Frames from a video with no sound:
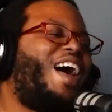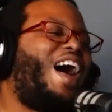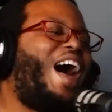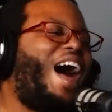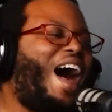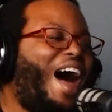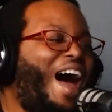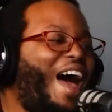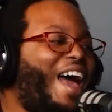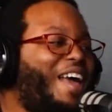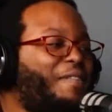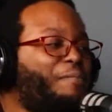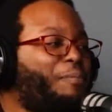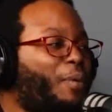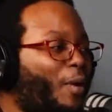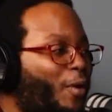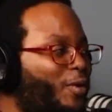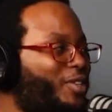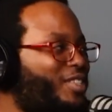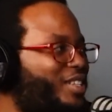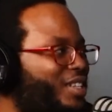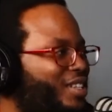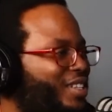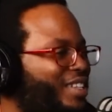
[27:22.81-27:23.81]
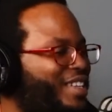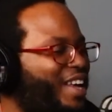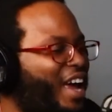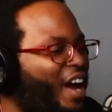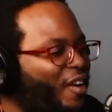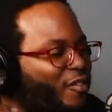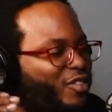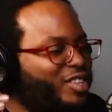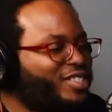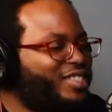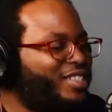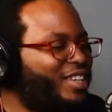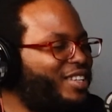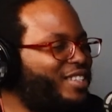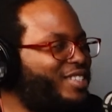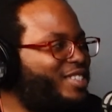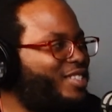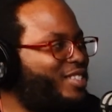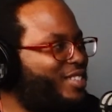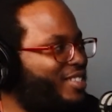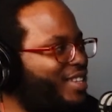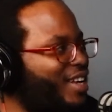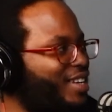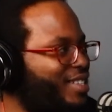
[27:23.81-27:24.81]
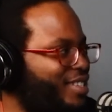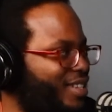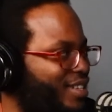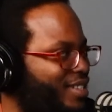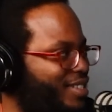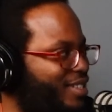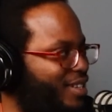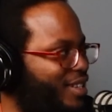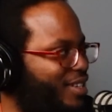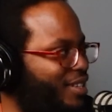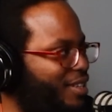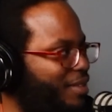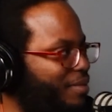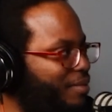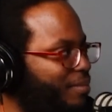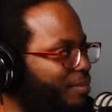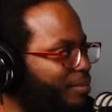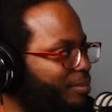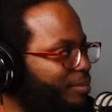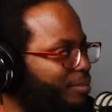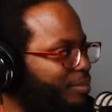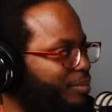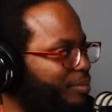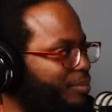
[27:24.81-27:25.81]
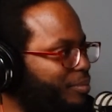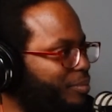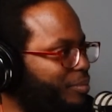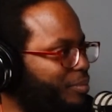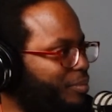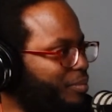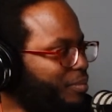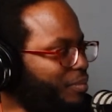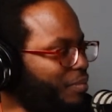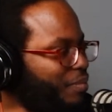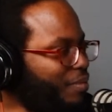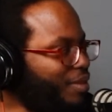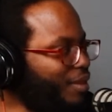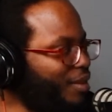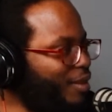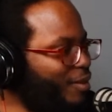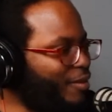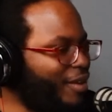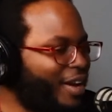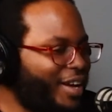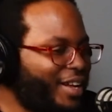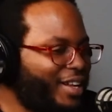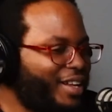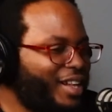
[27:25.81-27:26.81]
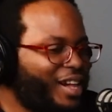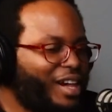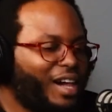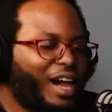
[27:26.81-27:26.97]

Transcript: I personally, ever since Sex in the City, uh huh, right?